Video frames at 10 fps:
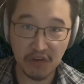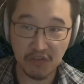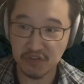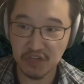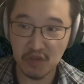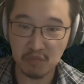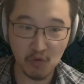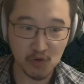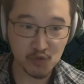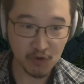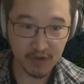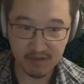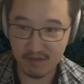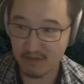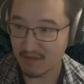the teleporter
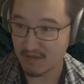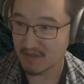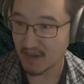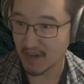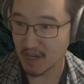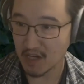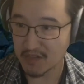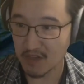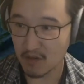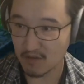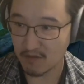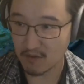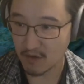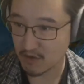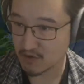twice and got out of the
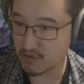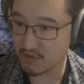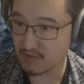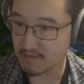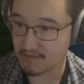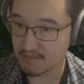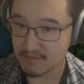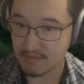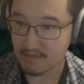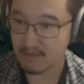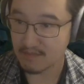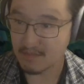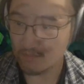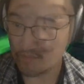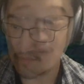dungeon.
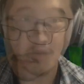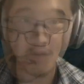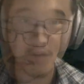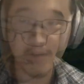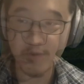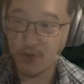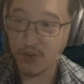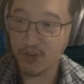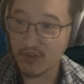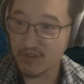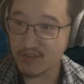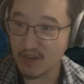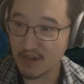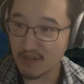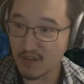Alright, we're here
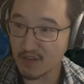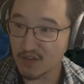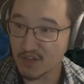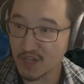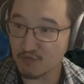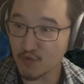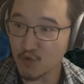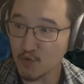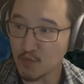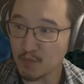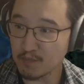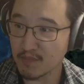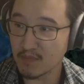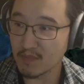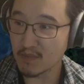inside the chest room.
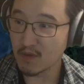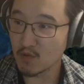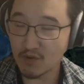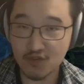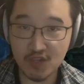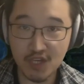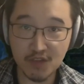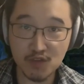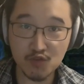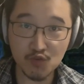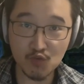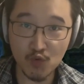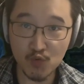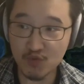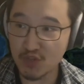Once you get the 2
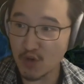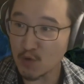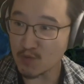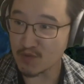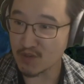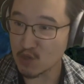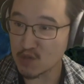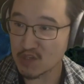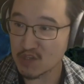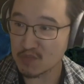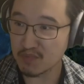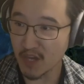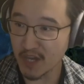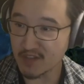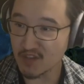runestones, you just
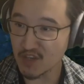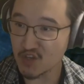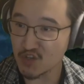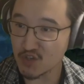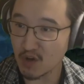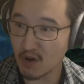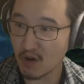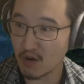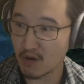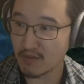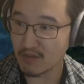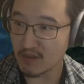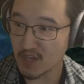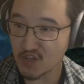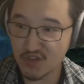place each on
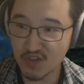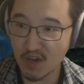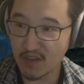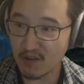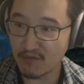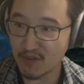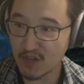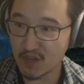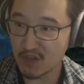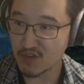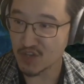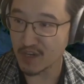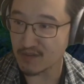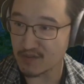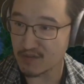each side of the chest.